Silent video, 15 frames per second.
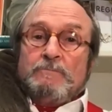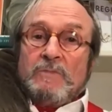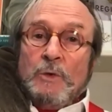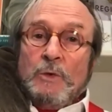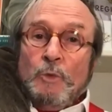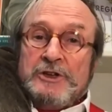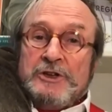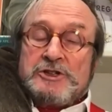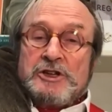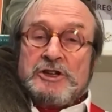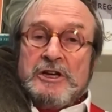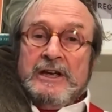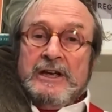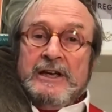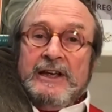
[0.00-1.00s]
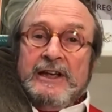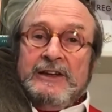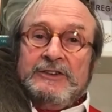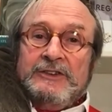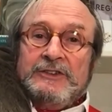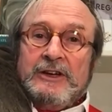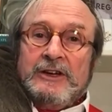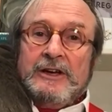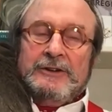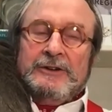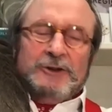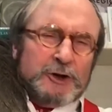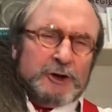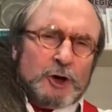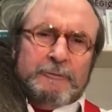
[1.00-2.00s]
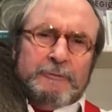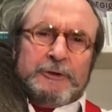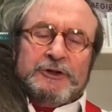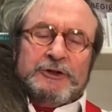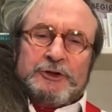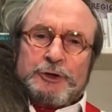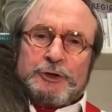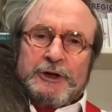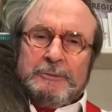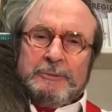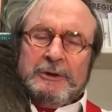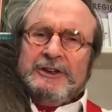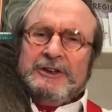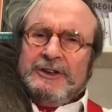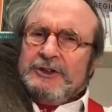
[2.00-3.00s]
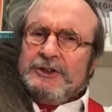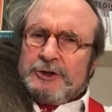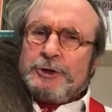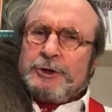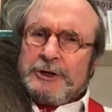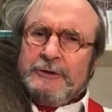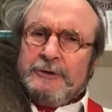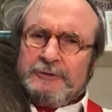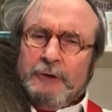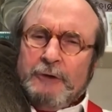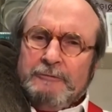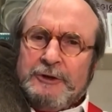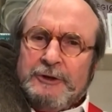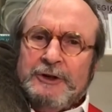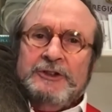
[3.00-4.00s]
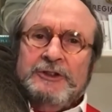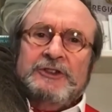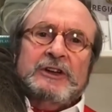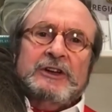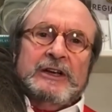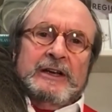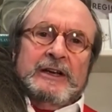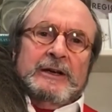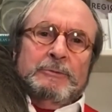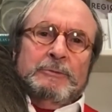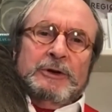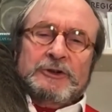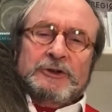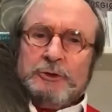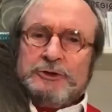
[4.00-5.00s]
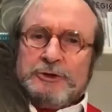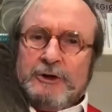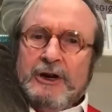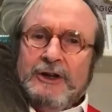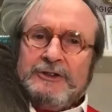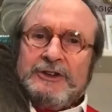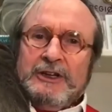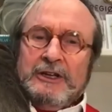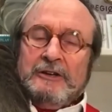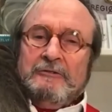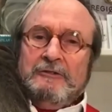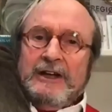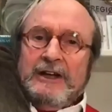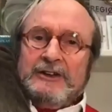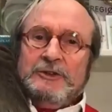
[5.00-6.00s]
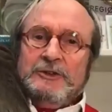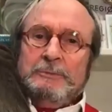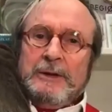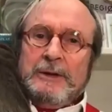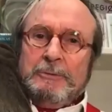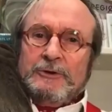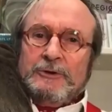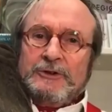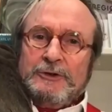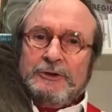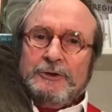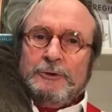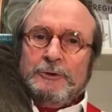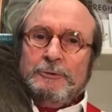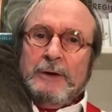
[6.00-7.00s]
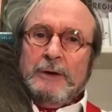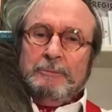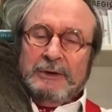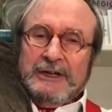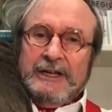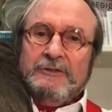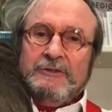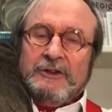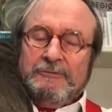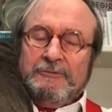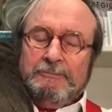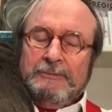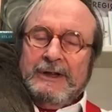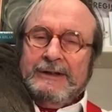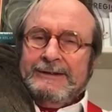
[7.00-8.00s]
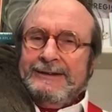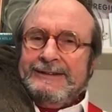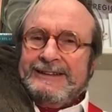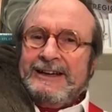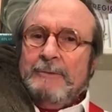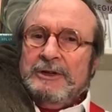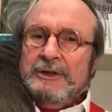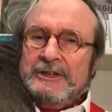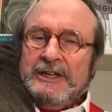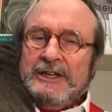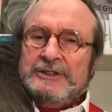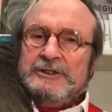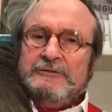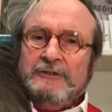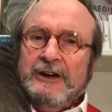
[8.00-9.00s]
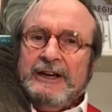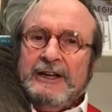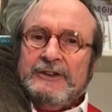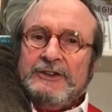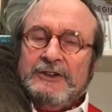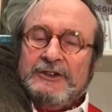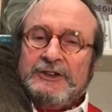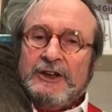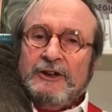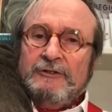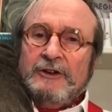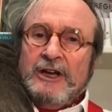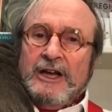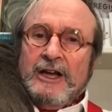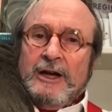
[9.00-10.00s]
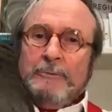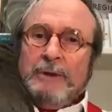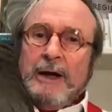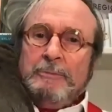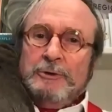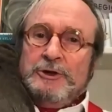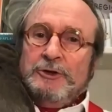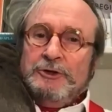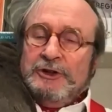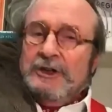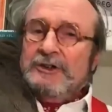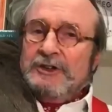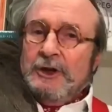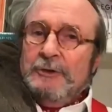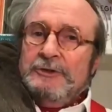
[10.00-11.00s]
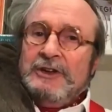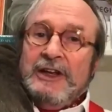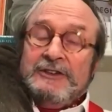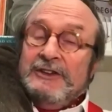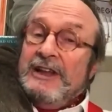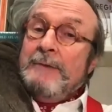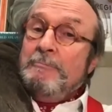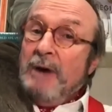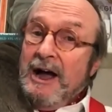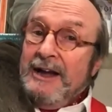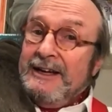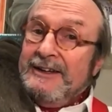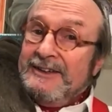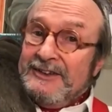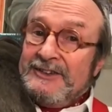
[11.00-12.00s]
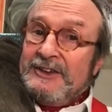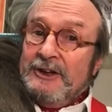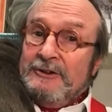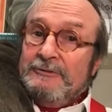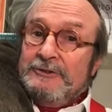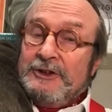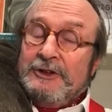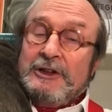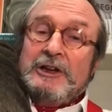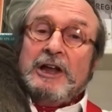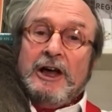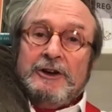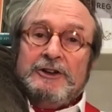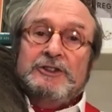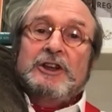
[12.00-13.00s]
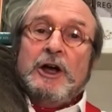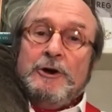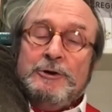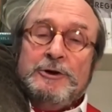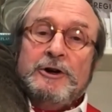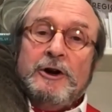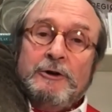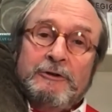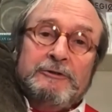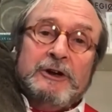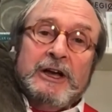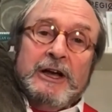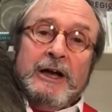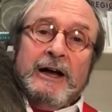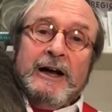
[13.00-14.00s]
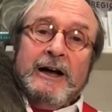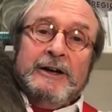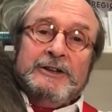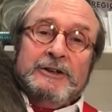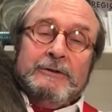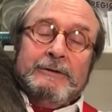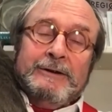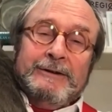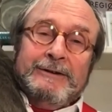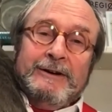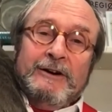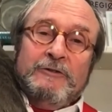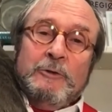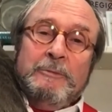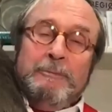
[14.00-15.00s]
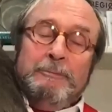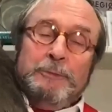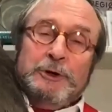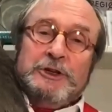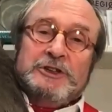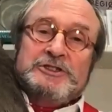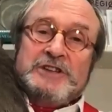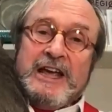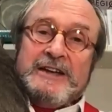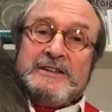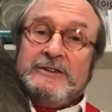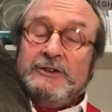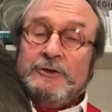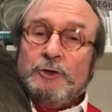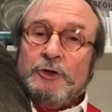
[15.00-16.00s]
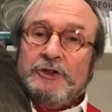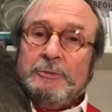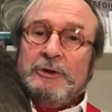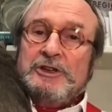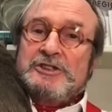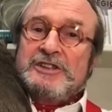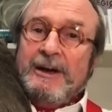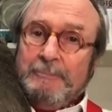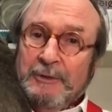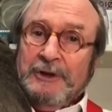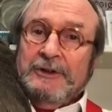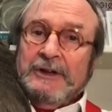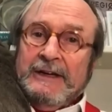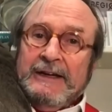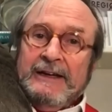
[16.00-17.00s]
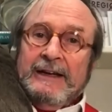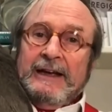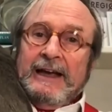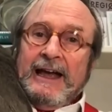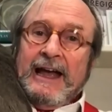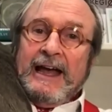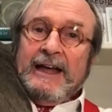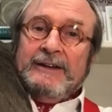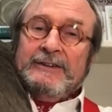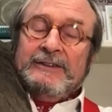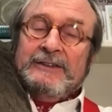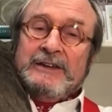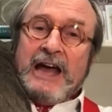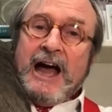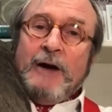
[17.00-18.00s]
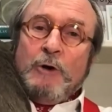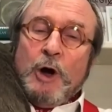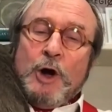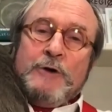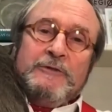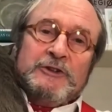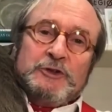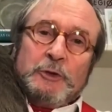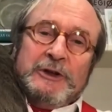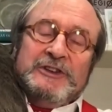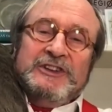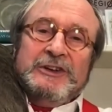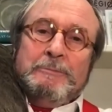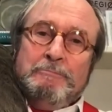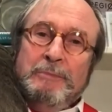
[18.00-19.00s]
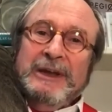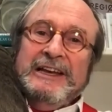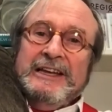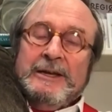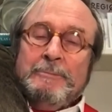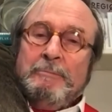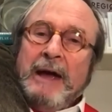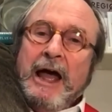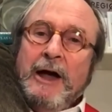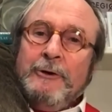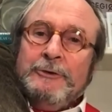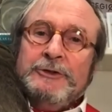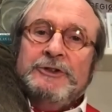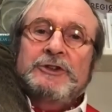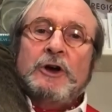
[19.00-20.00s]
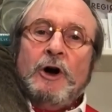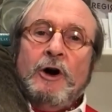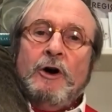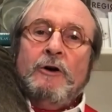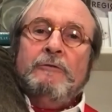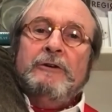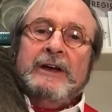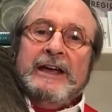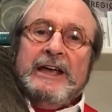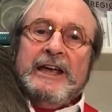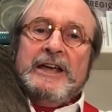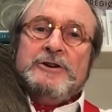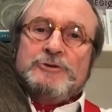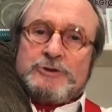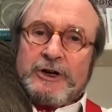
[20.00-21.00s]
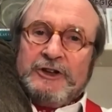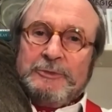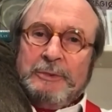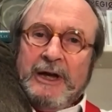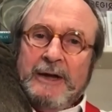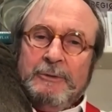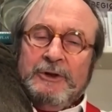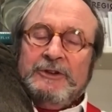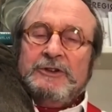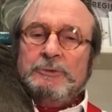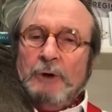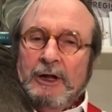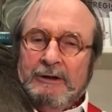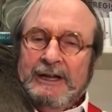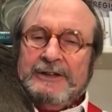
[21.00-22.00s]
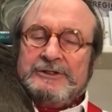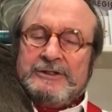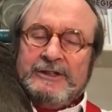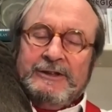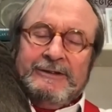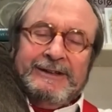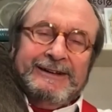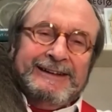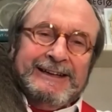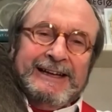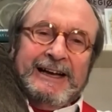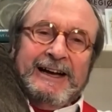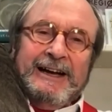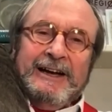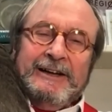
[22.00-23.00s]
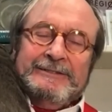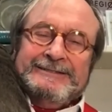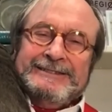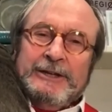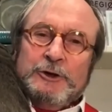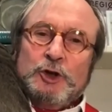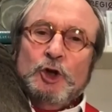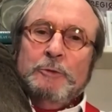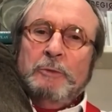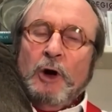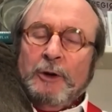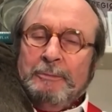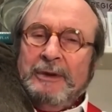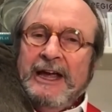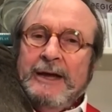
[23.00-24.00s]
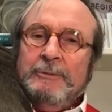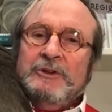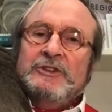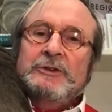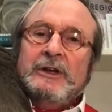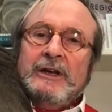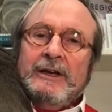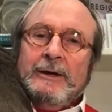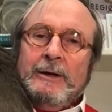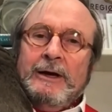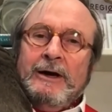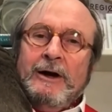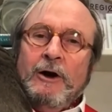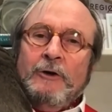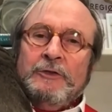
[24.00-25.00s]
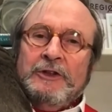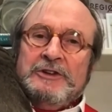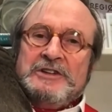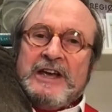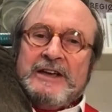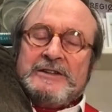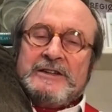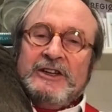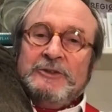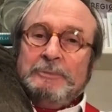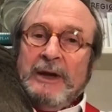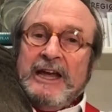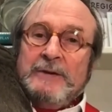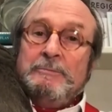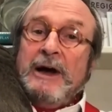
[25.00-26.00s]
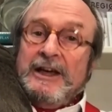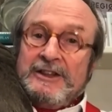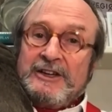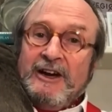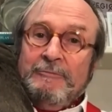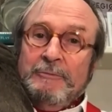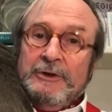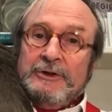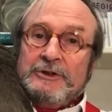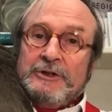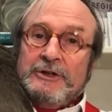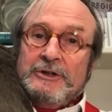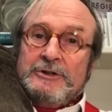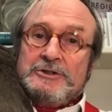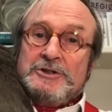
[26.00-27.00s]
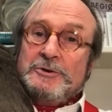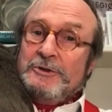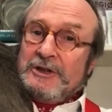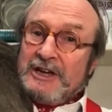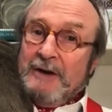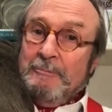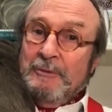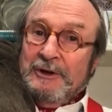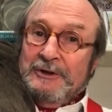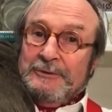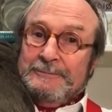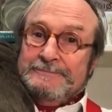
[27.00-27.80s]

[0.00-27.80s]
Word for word: which is uh, not a confidence trick, but it is a trick of confidence because what you're asking, in effect, is people to uh, believe that, that, that the government can actually finance itself by producing its own debt and buying it itself. So the largest owner of, uh, uh, of a British debt is, of course, the British government. And now over 20 billion pounds of interest payments, well, actually uh, uh, you know, coupon payments uh, on the debt is paid by the government to the government.